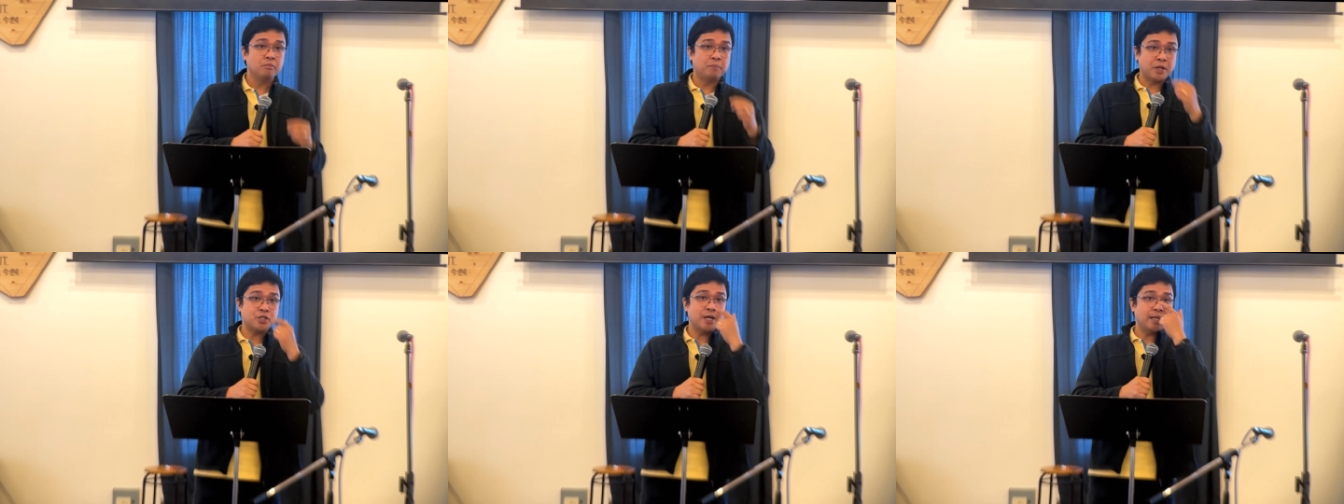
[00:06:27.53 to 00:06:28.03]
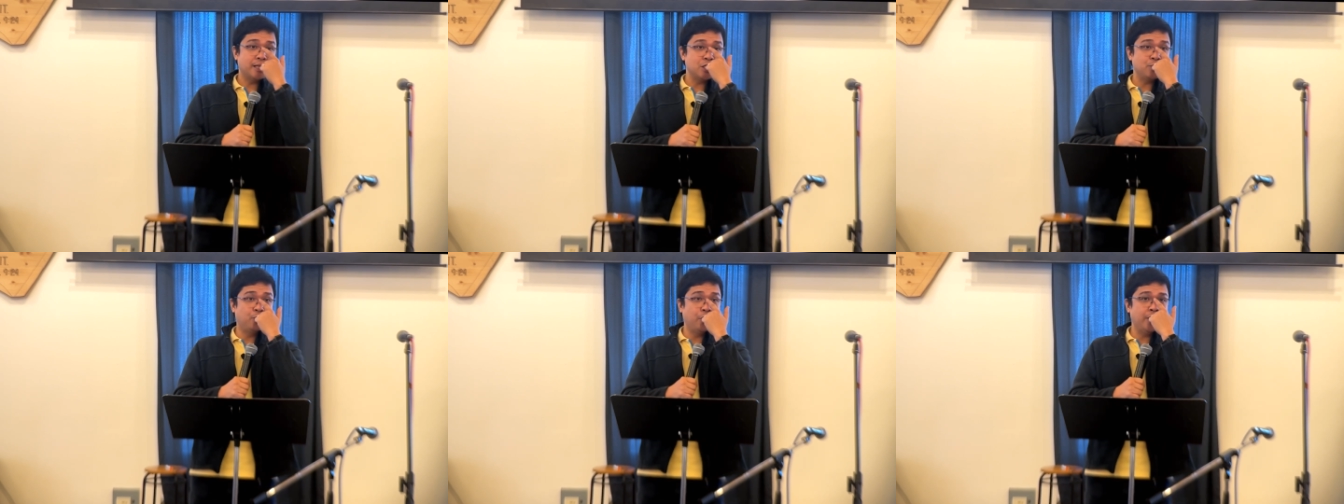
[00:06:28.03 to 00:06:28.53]
because at
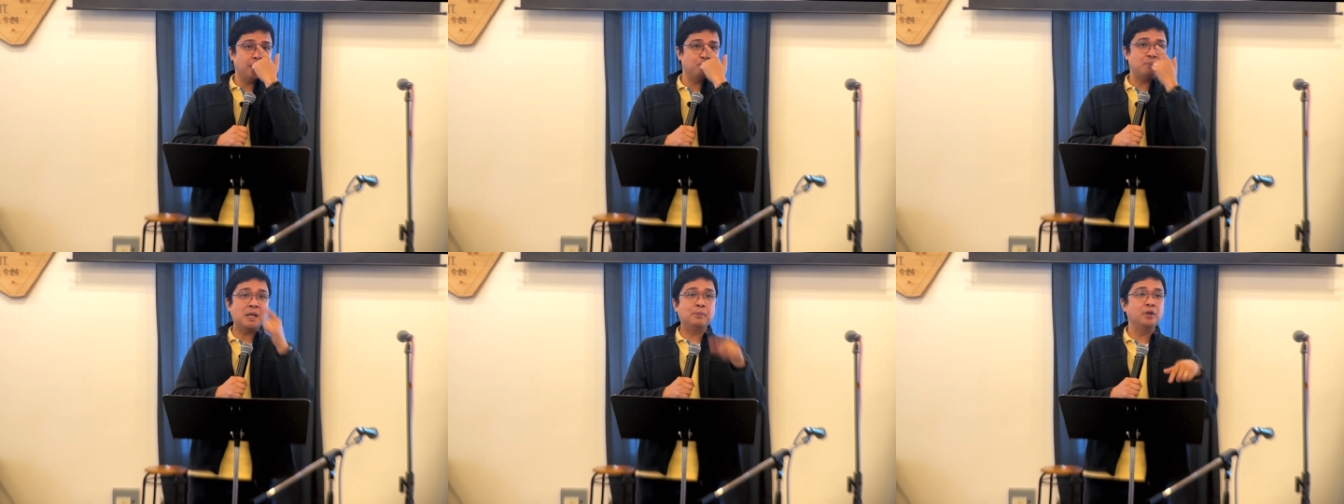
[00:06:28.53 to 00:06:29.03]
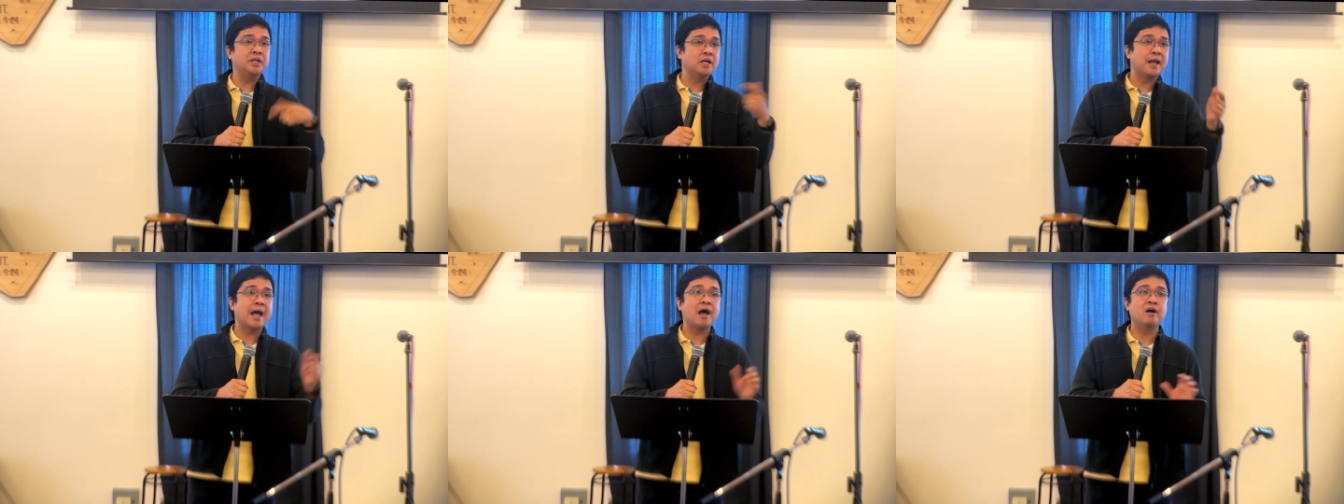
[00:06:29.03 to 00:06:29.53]
this point people
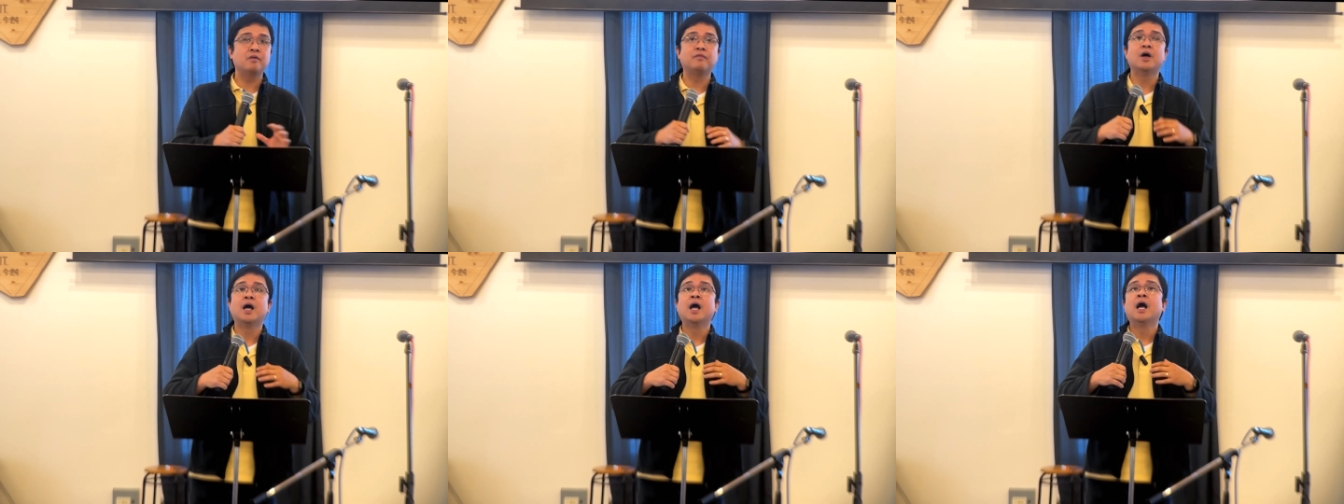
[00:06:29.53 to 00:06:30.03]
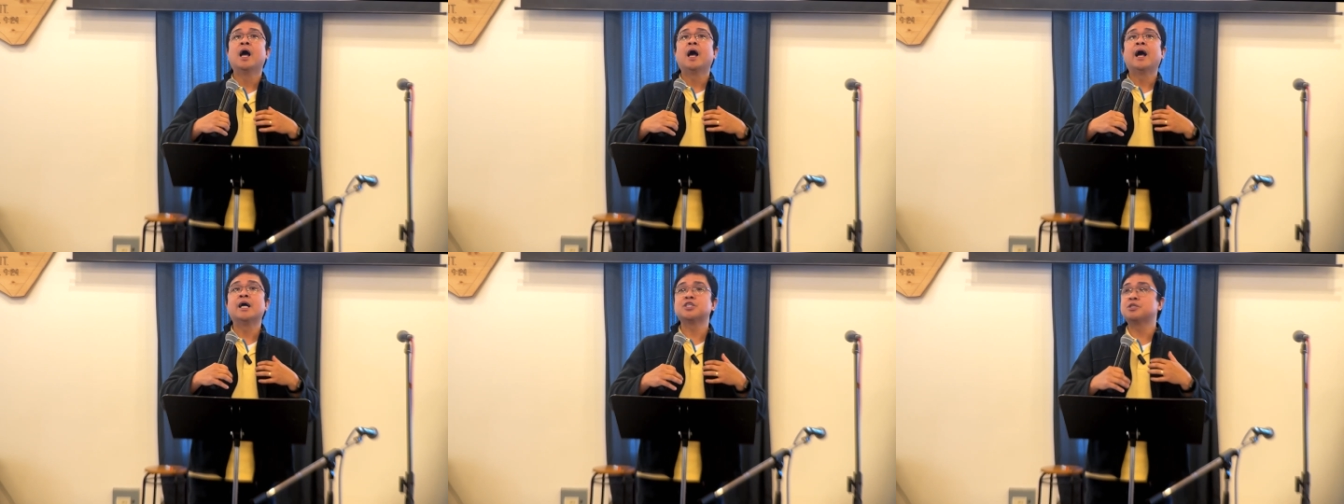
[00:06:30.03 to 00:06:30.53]
didn't have
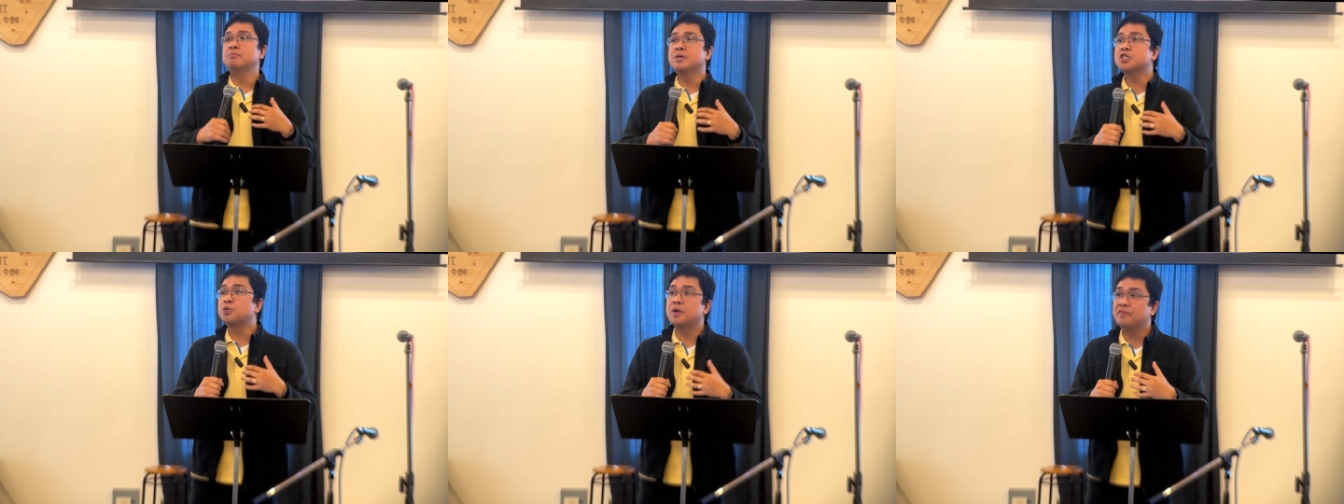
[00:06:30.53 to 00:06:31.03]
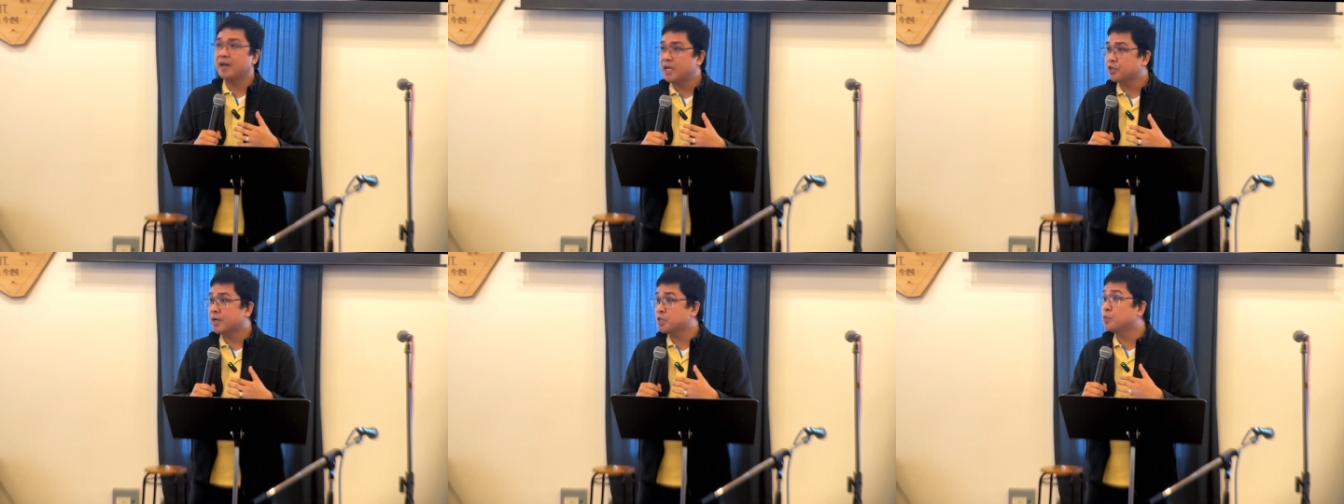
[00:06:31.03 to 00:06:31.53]
as much
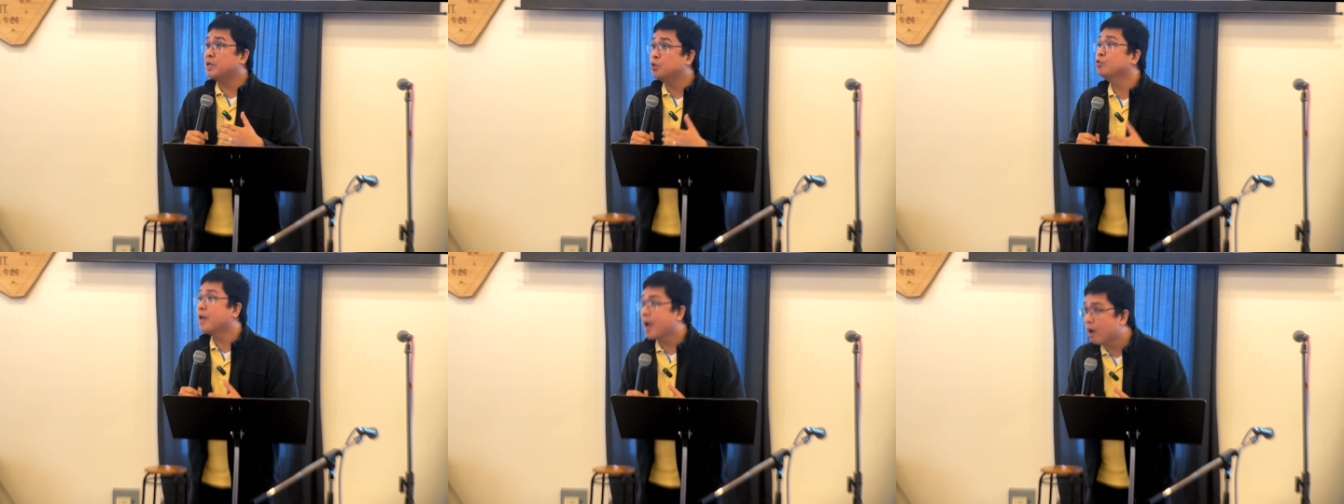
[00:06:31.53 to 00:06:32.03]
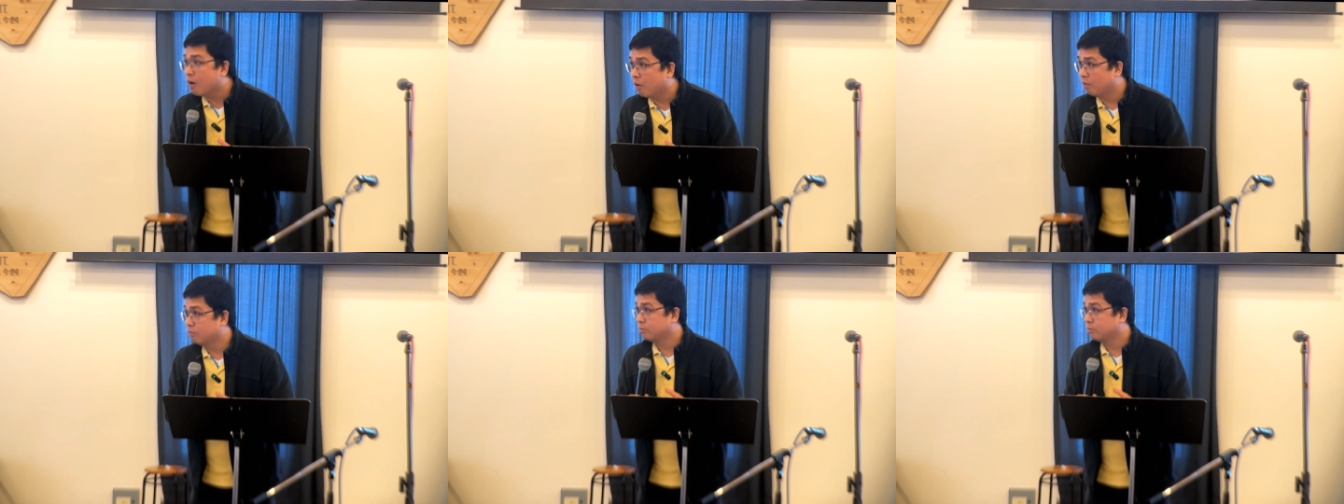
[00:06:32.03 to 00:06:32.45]
revelation as we do now.